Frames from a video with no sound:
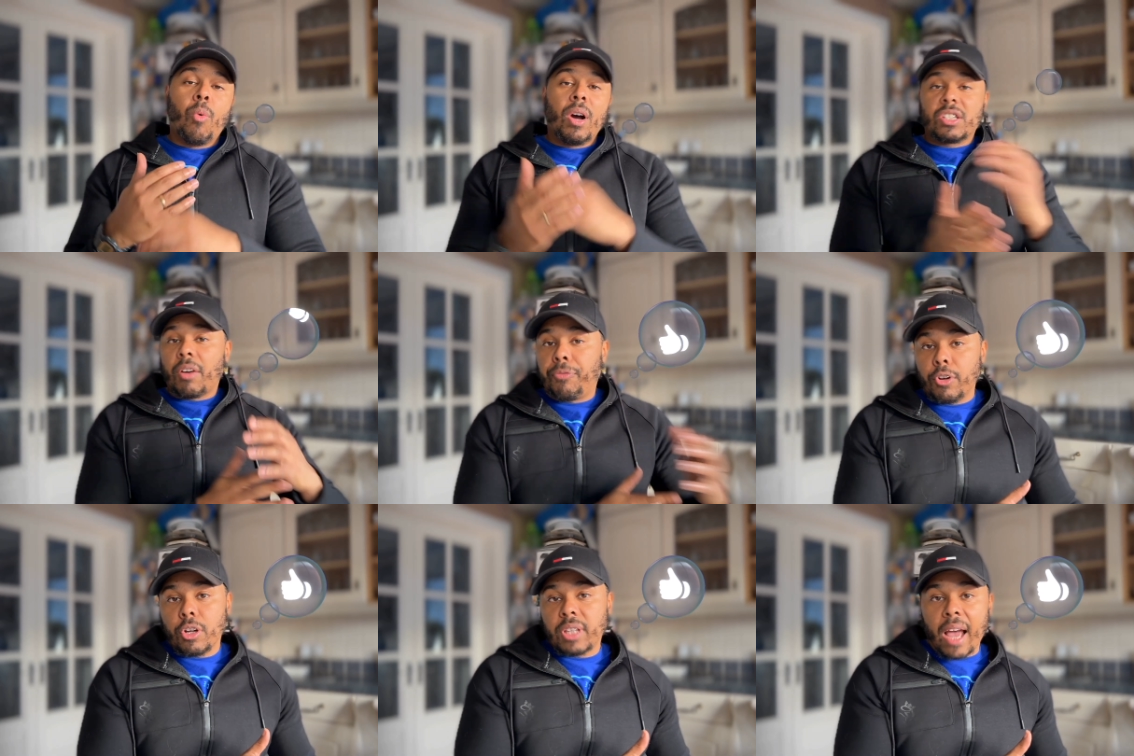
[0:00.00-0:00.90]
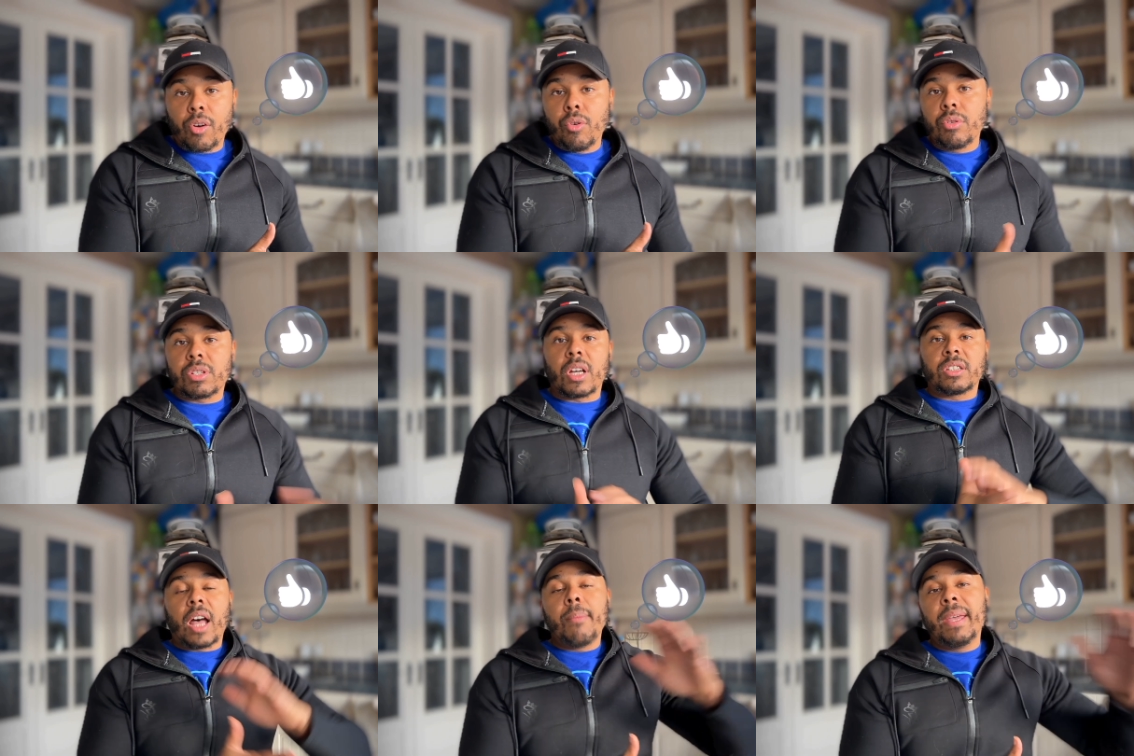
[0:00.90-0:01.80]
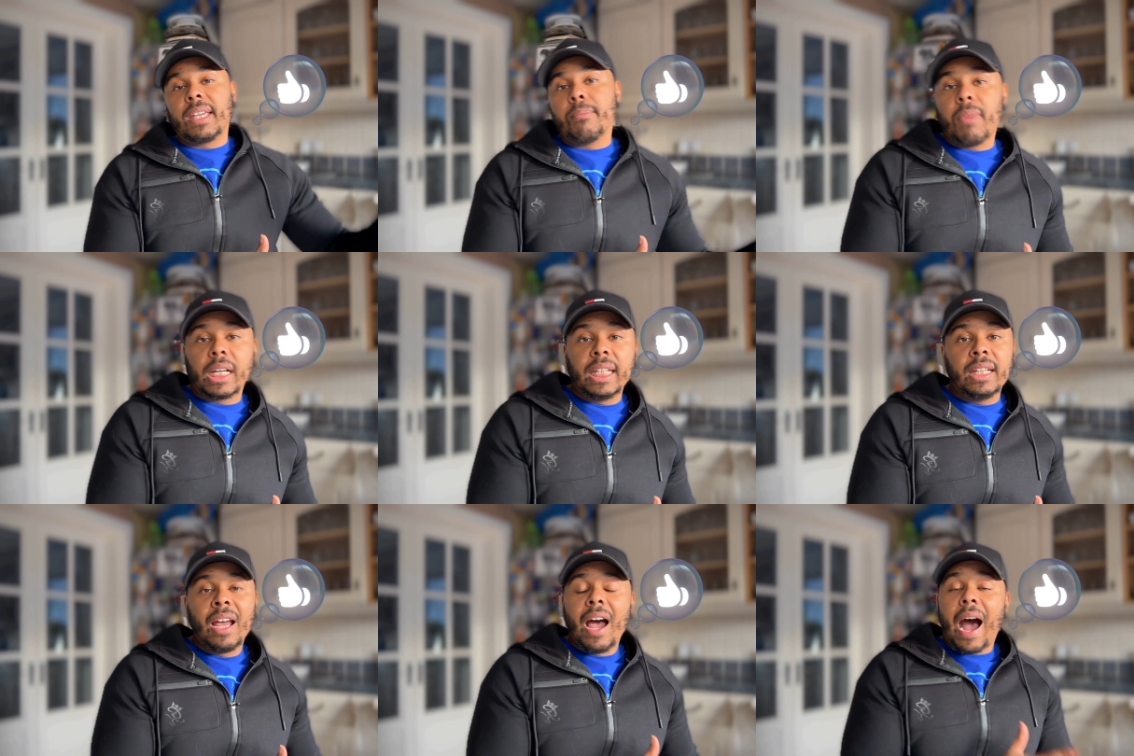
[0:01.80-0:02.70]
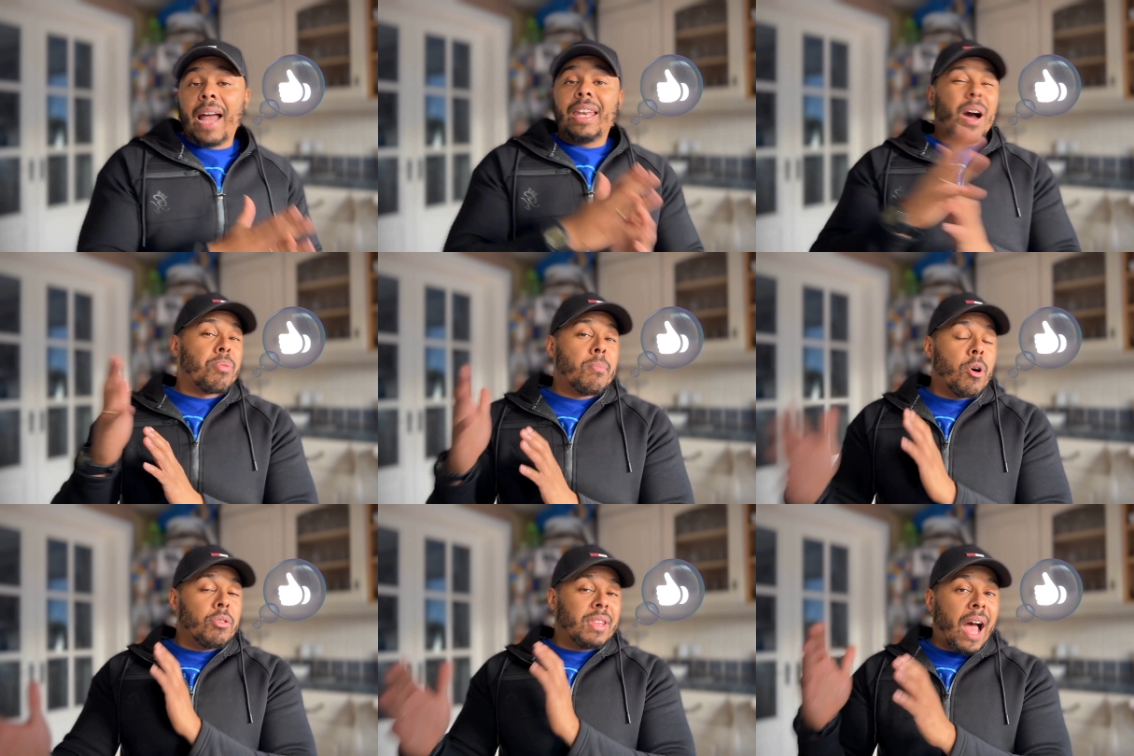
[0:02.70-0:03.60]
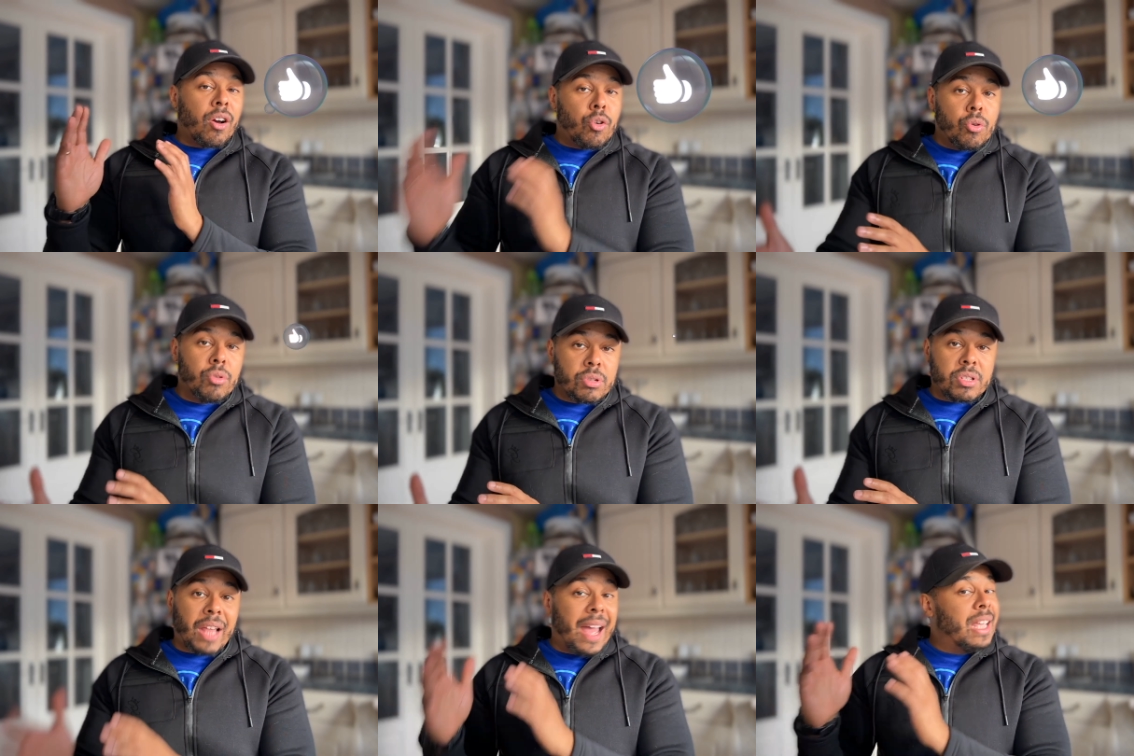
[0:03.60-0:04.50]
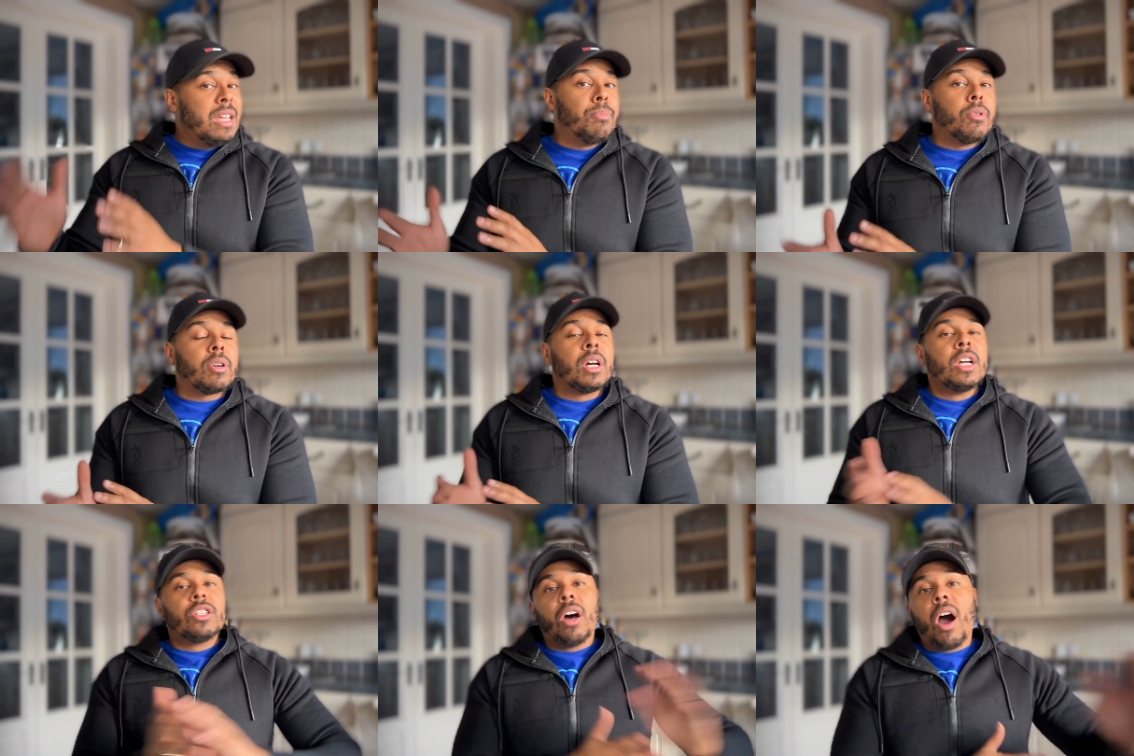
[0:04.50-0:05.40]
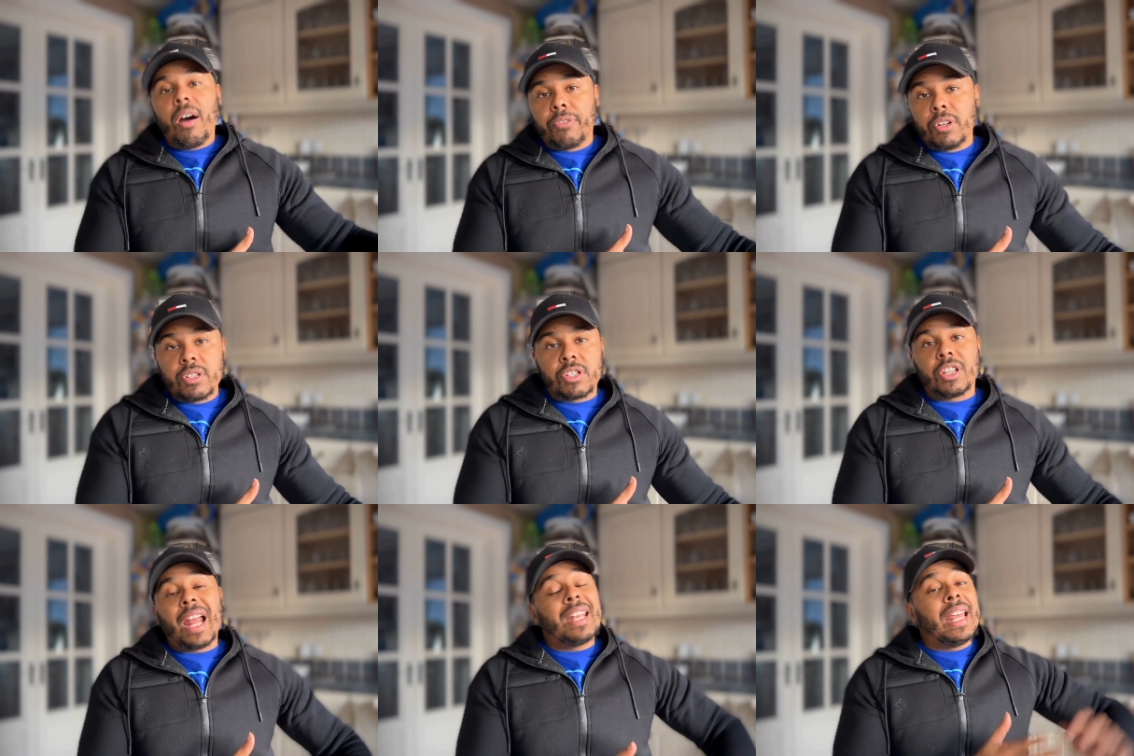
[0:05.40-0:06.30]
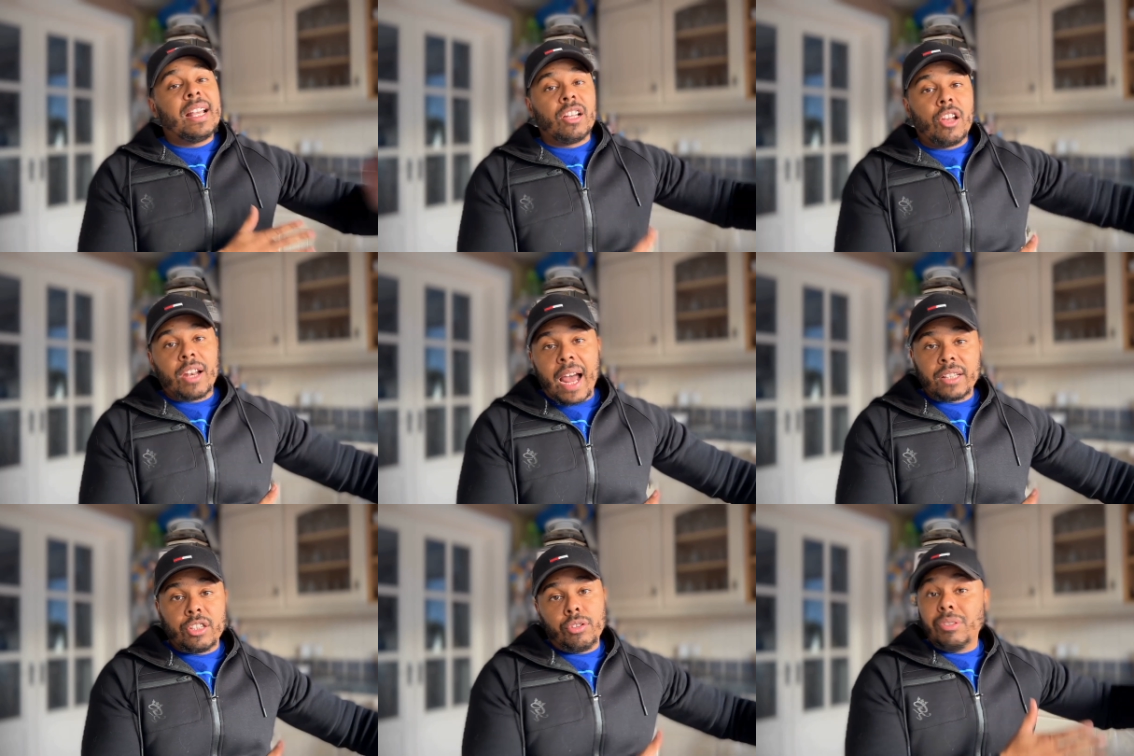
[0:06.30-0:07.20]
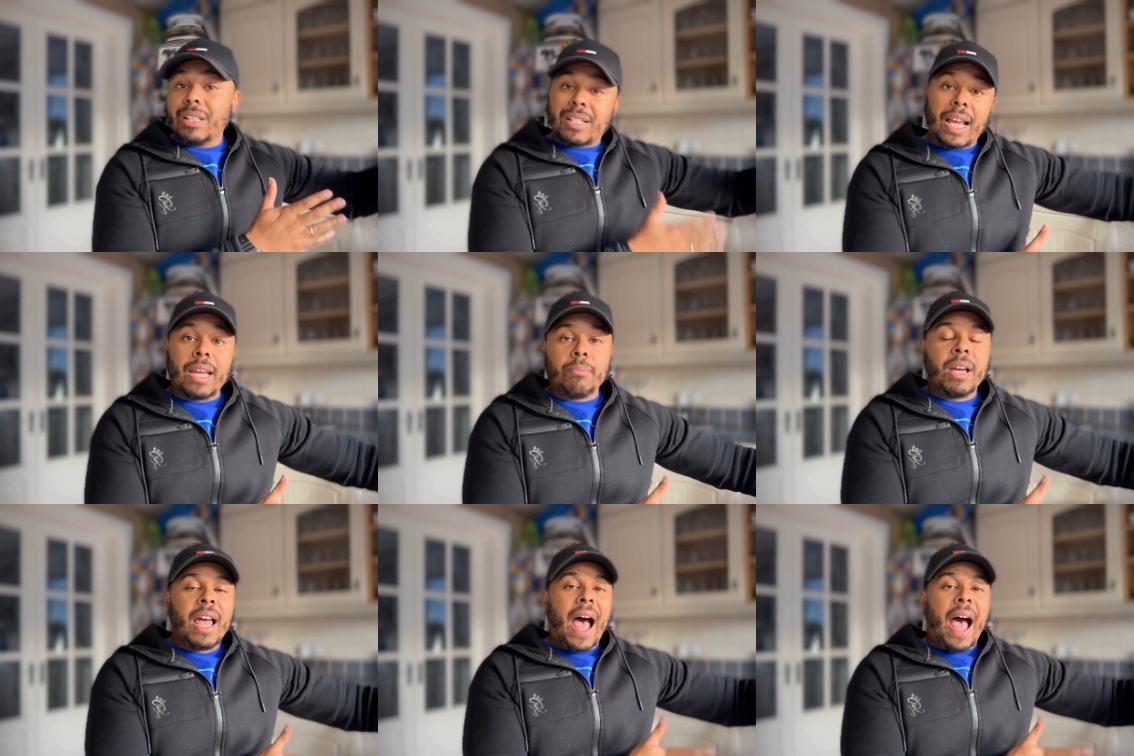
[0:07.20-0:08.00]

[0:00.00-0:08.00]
Once I followed that course, I started making money. I now promote that course, that ebook, to others so that they can learn how to do the same.